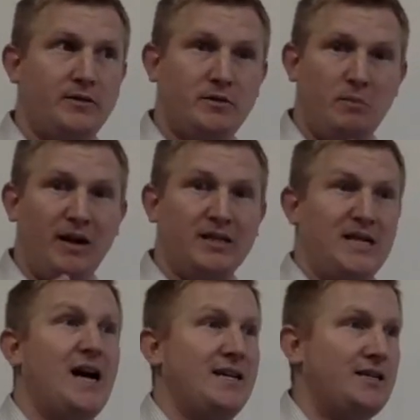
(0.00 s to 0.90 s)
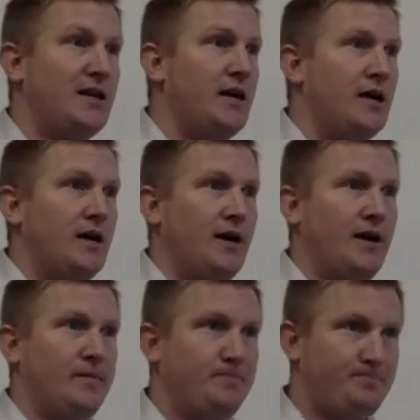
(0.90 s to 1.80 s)
meaning to cut.
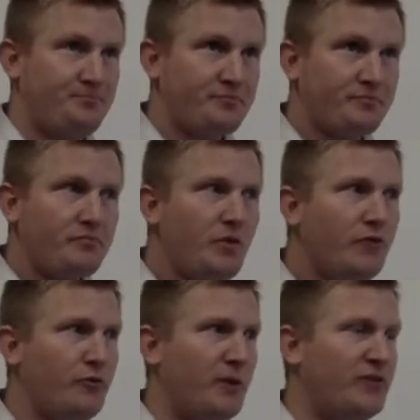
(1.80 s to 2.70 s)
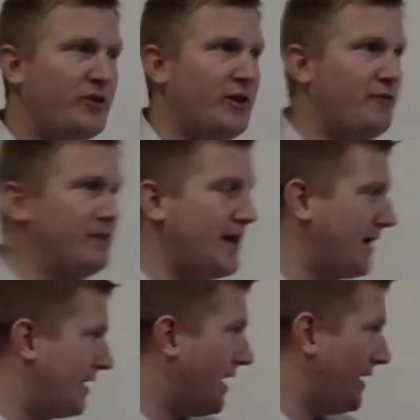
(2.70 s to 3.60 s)
So basically, if we take
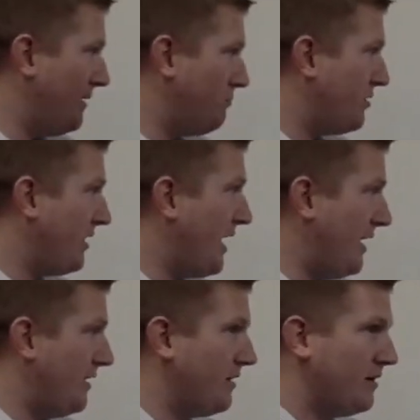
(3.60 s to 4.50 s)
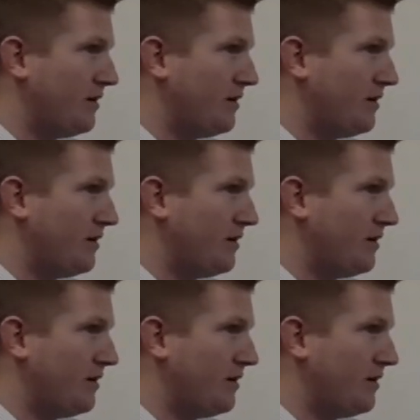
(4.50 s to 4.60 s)
a cutting plane,